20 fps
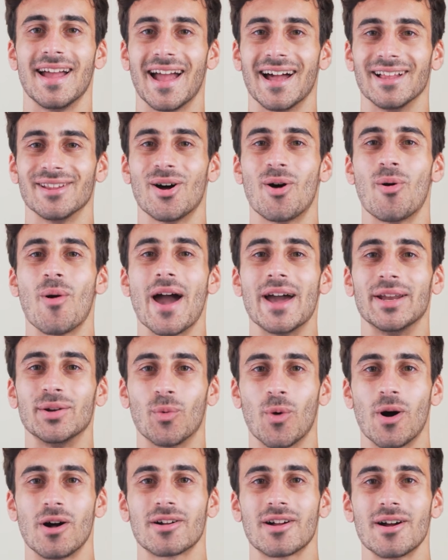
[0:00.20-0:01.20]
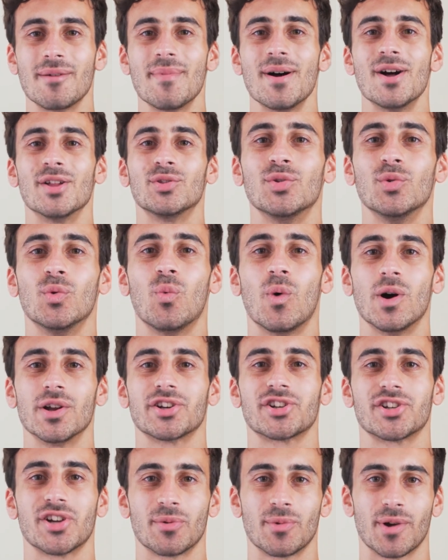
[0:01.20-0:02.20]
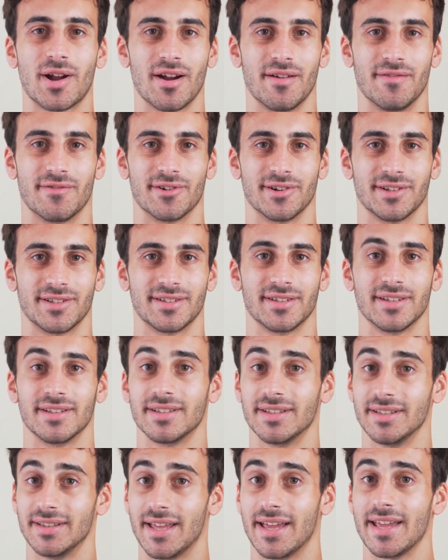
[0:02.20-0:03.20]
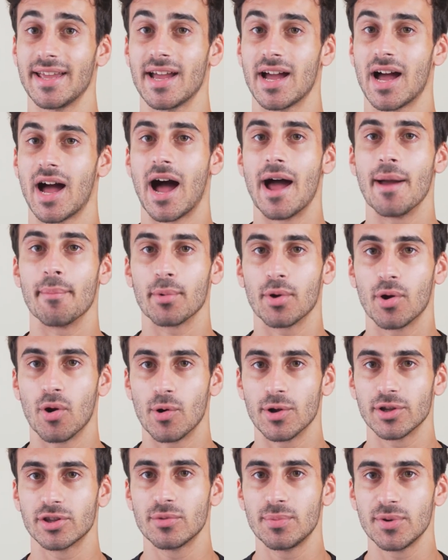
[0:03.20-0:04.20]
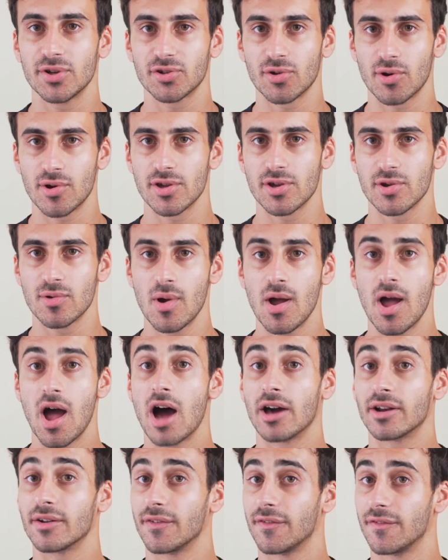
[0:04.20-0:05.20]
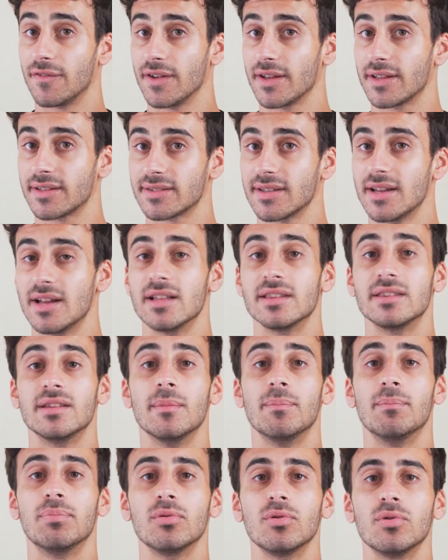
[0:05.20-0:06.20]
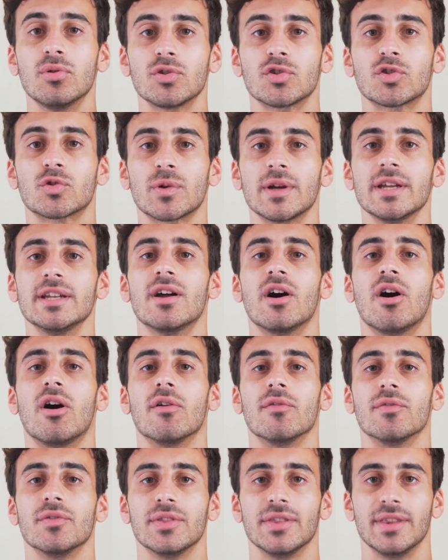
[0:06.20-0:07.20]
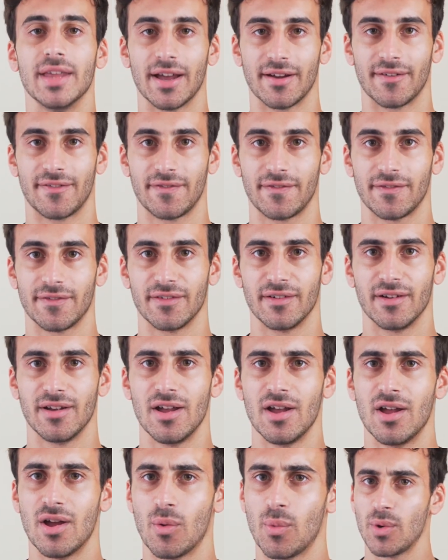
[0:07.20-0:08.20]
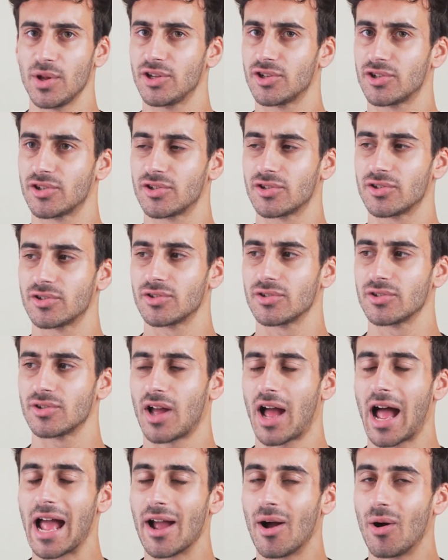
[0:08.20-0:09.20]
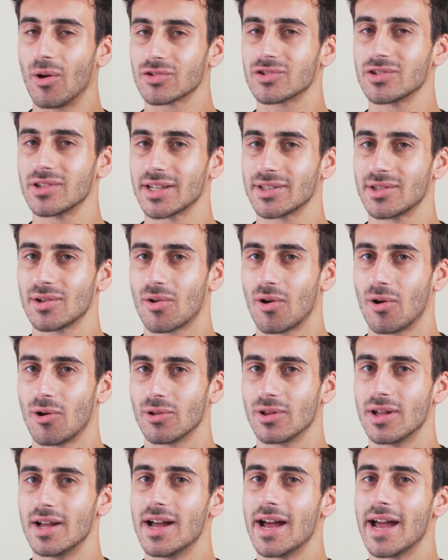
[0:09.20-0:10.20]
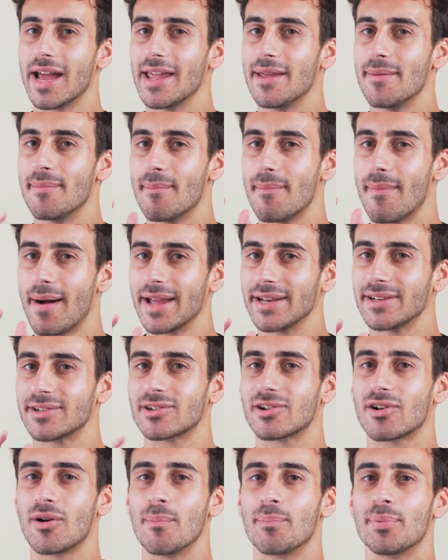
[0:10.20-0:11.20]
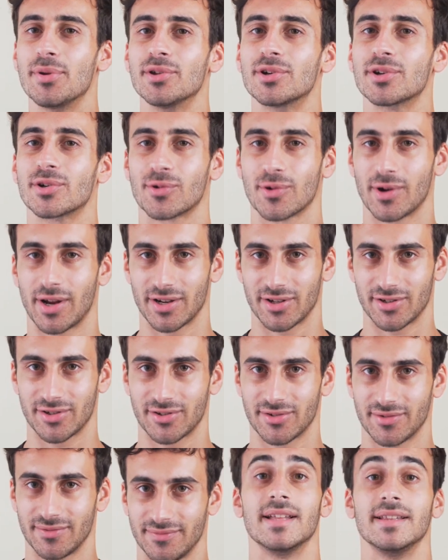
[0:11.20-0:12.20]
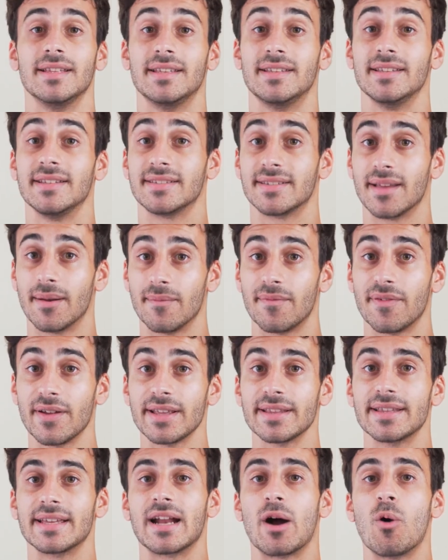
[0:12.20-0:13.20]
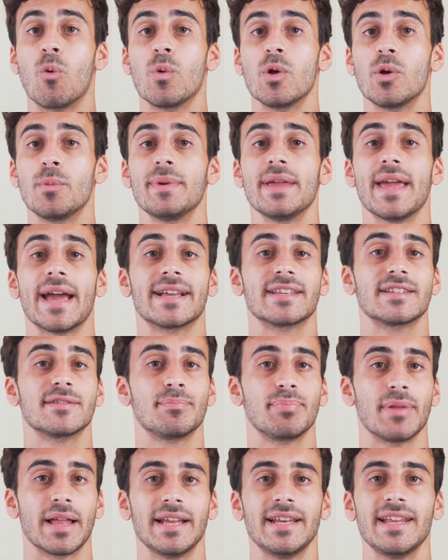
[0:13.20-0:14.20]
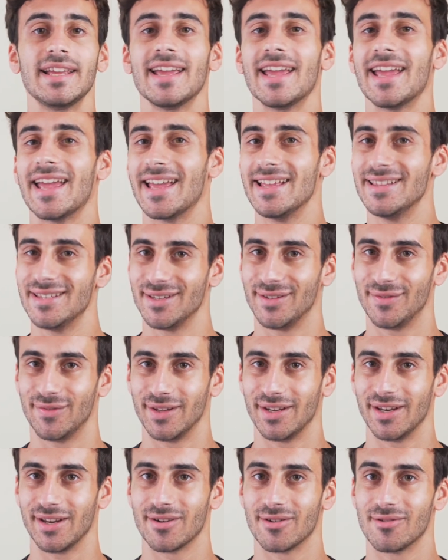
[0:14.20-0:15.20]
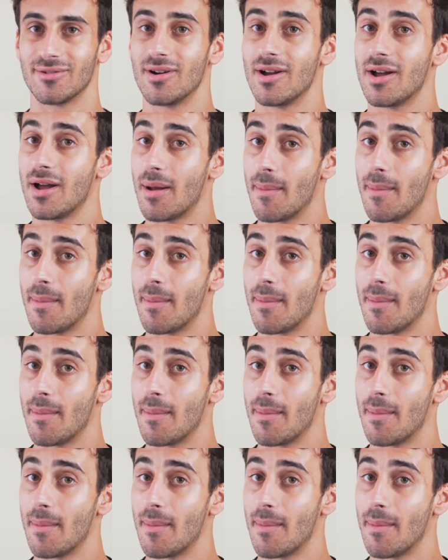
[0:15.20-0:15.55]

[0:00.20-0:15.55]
Hello and welcome to Wondershare Recoverit. Today, I'm going to be showing you how to fix the blue screen of death, which I also like to call a minor computer crash. This is something that I will be explaining in this video.